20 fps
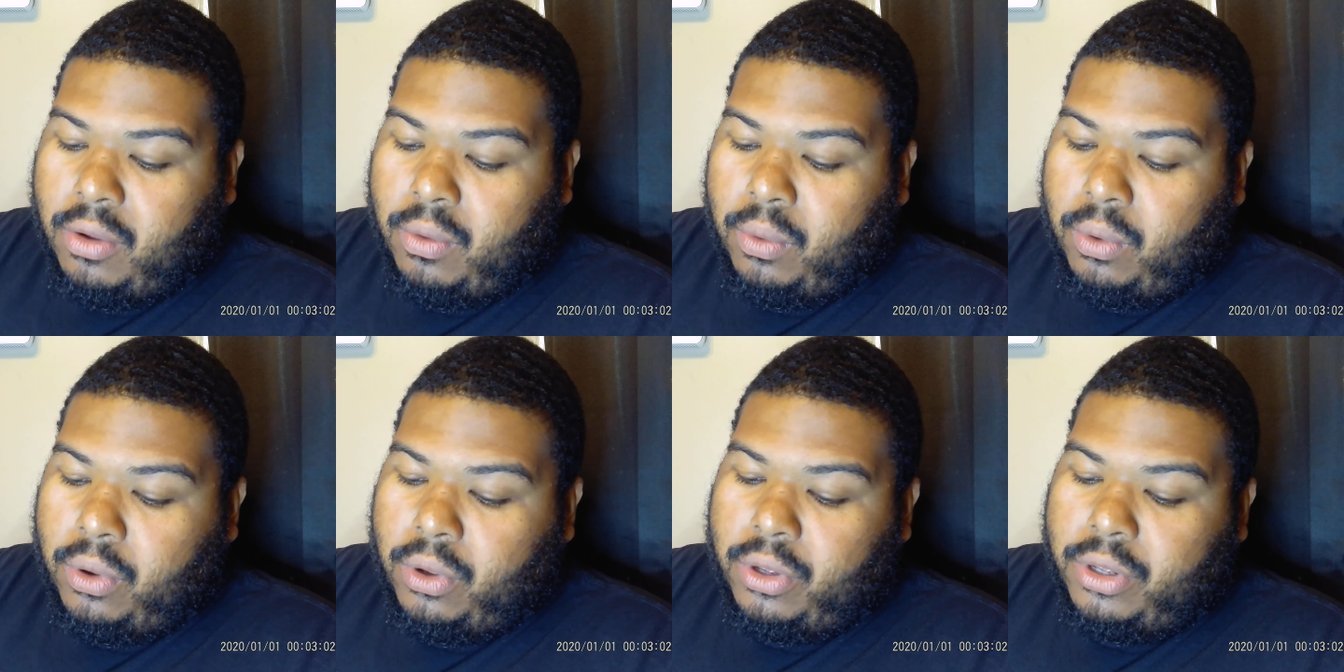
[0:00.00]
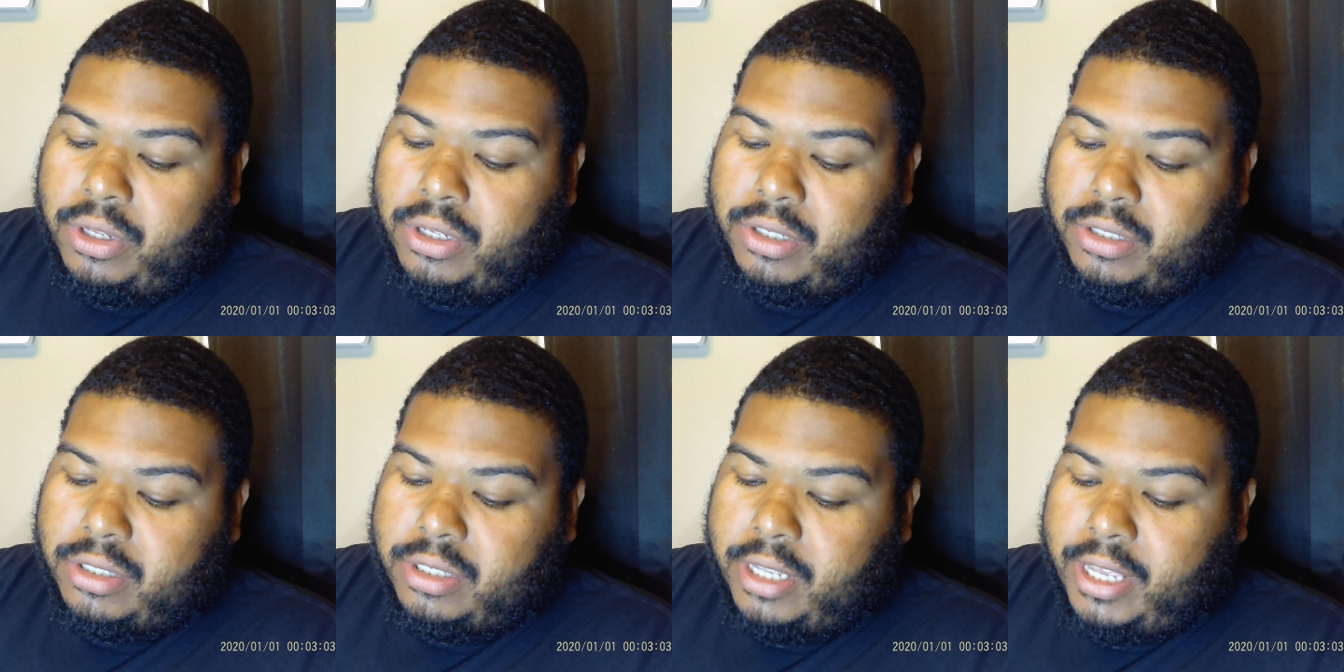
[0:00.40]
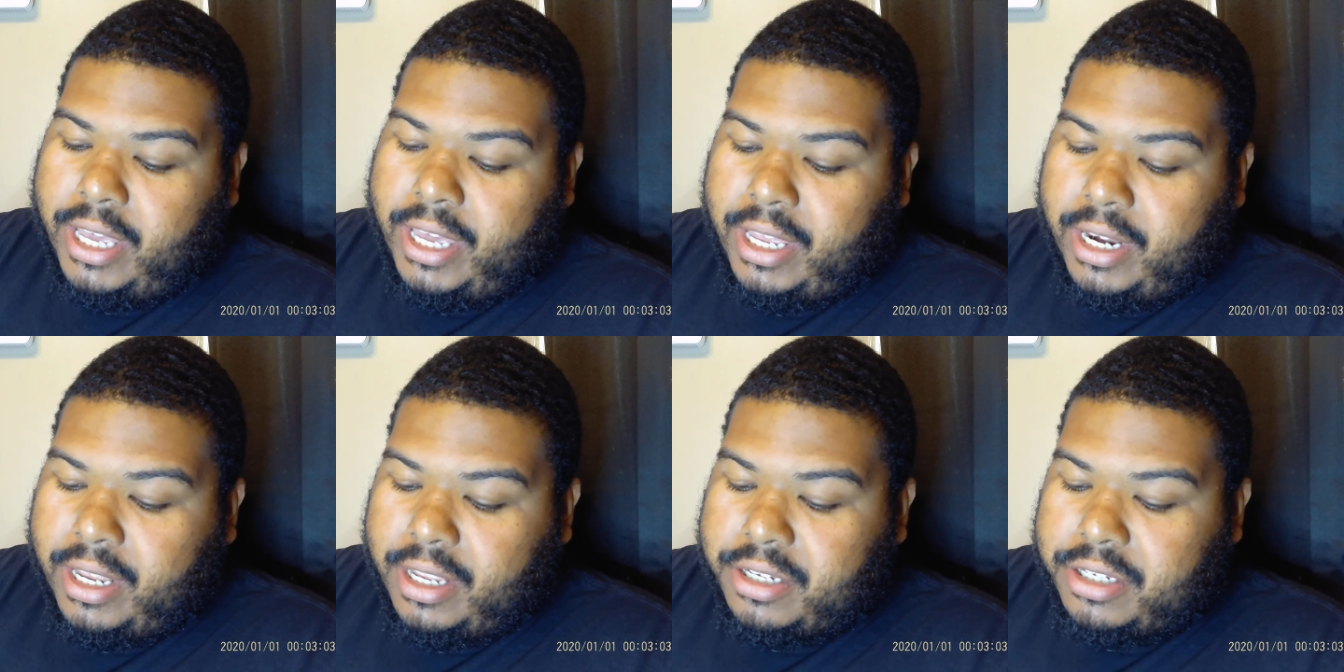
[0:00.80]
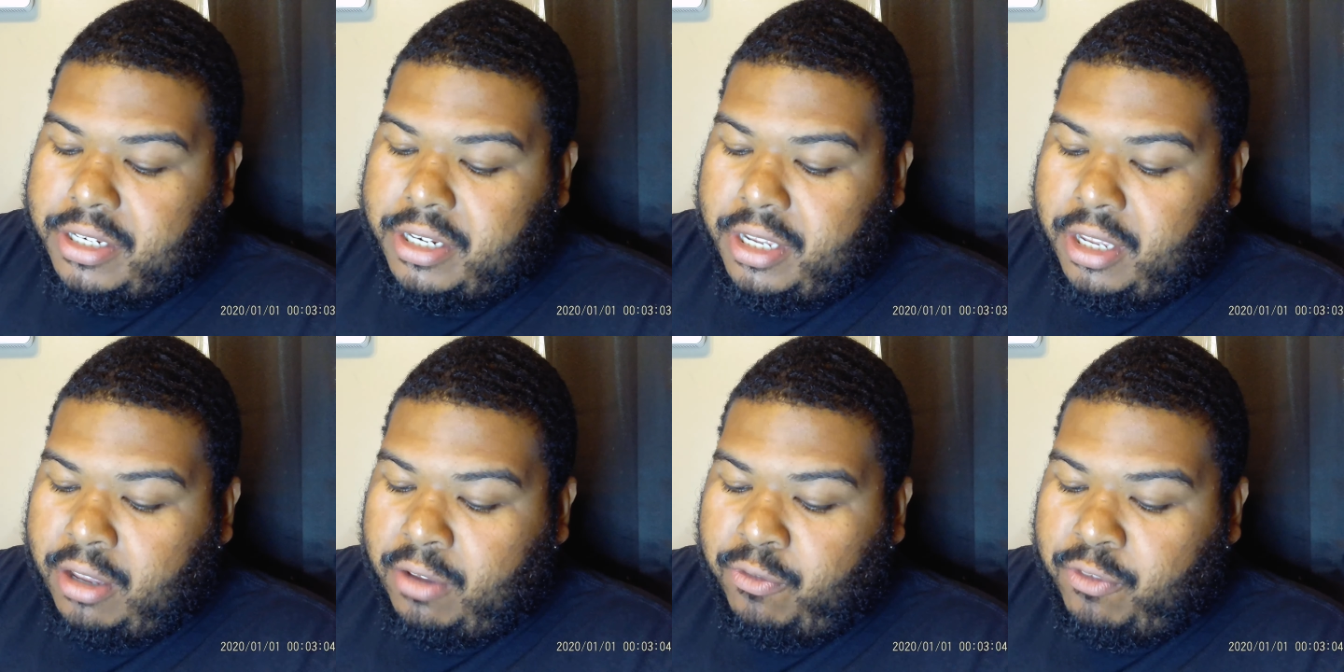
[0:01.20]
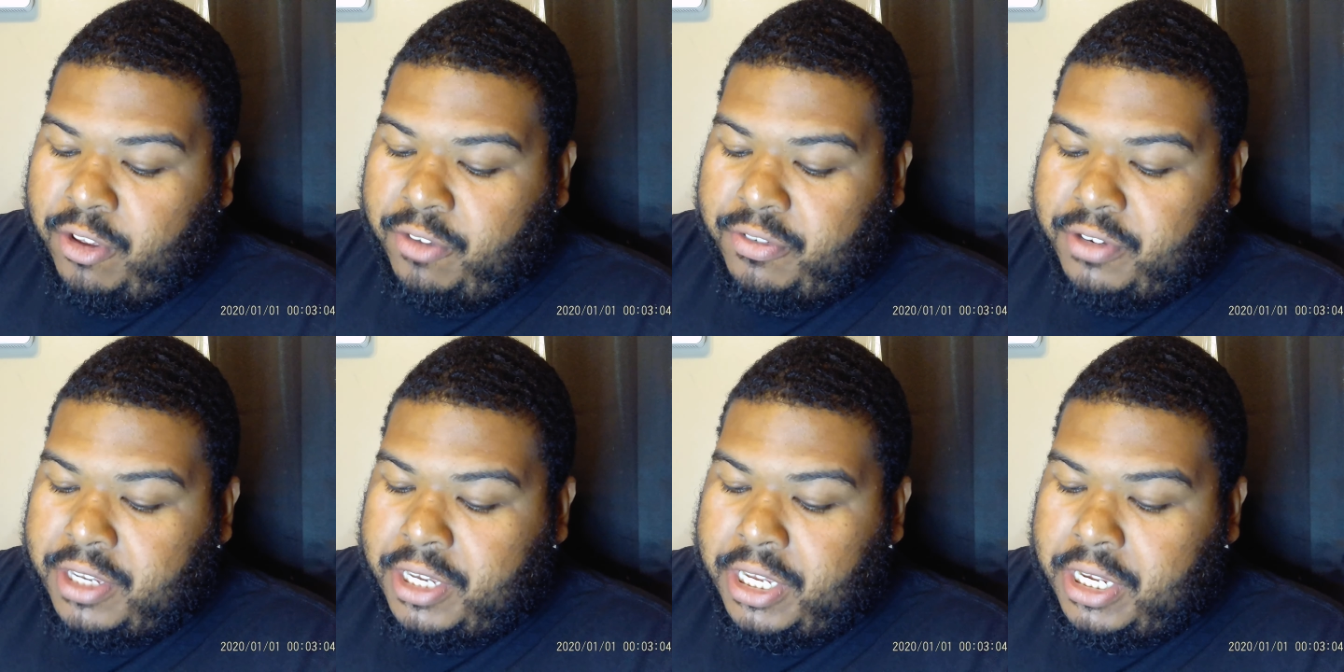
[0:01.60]
was 8 SD,
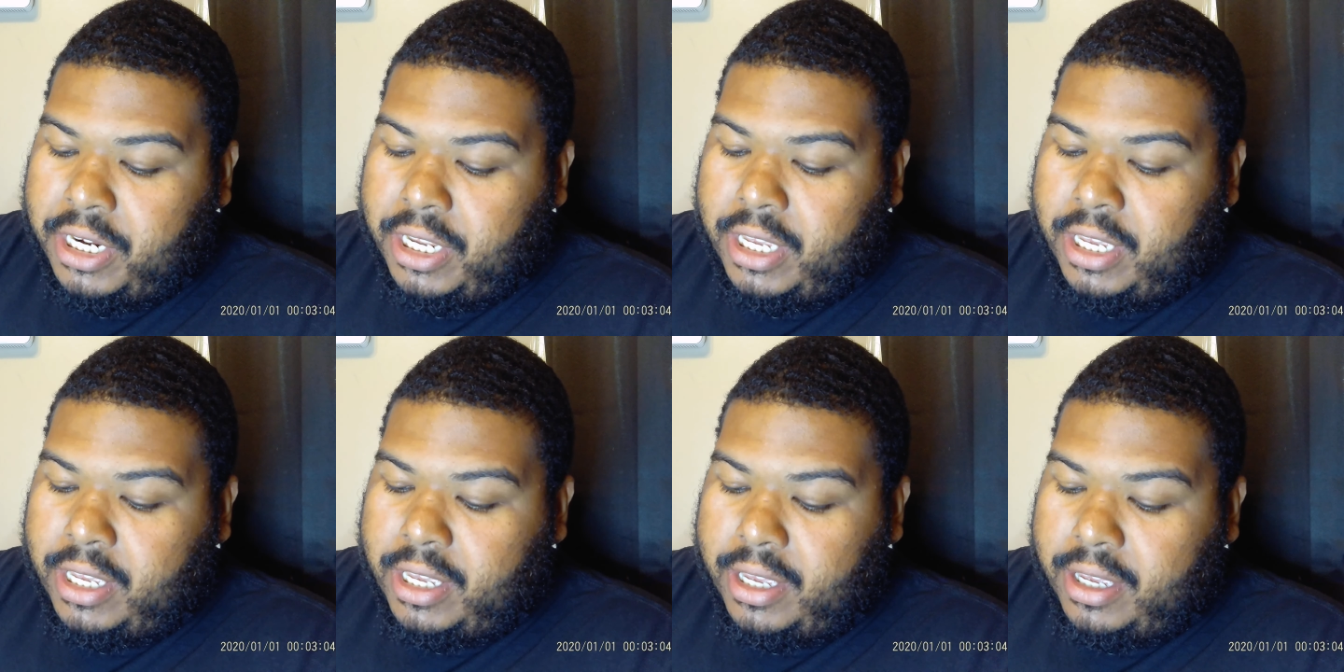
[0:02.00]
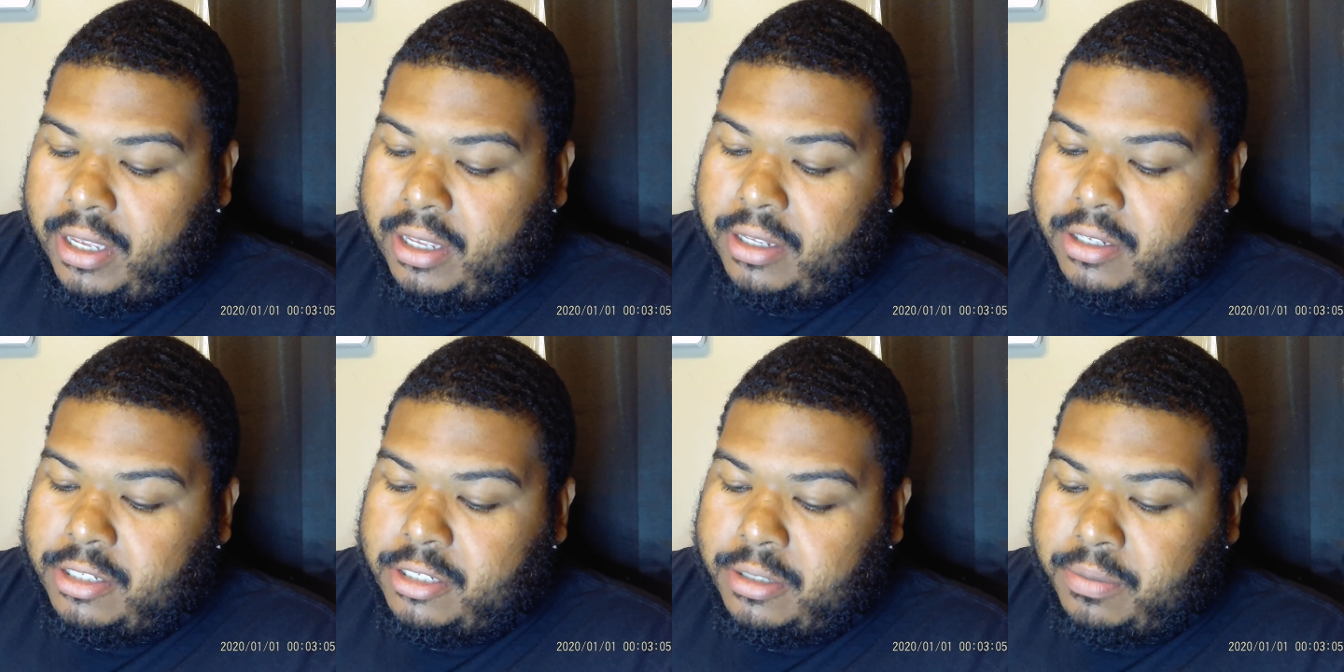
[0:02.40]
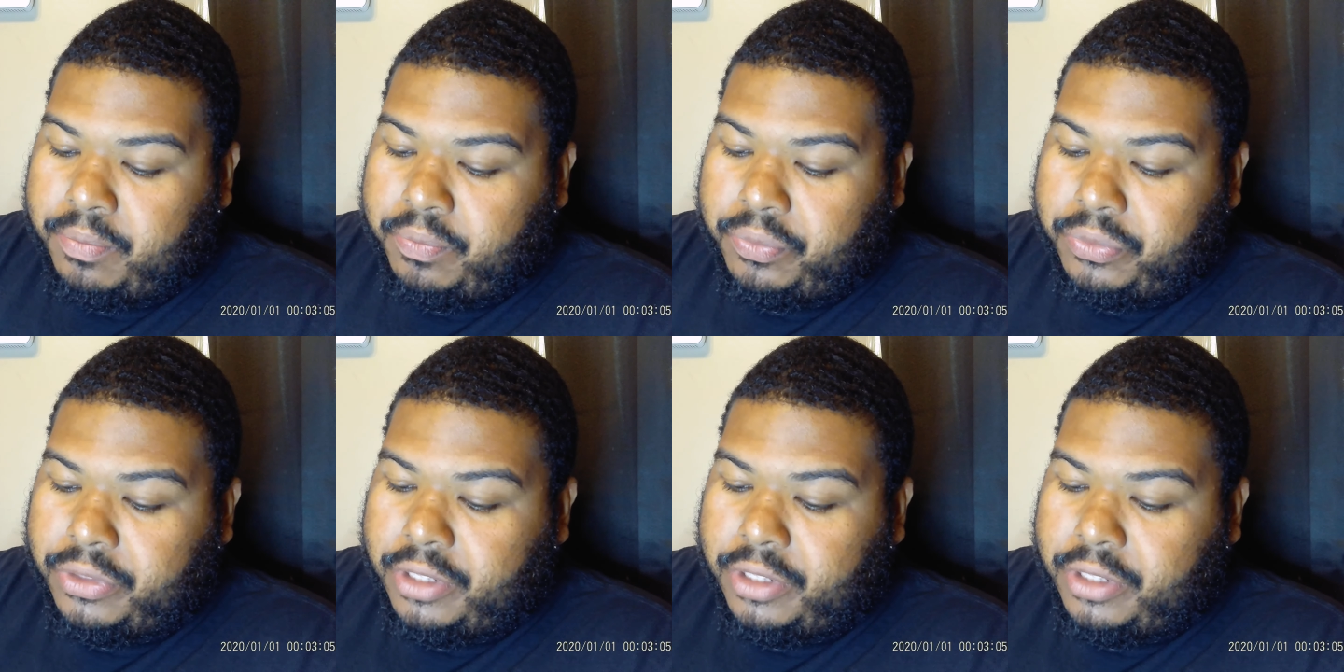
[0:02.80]
15 ES.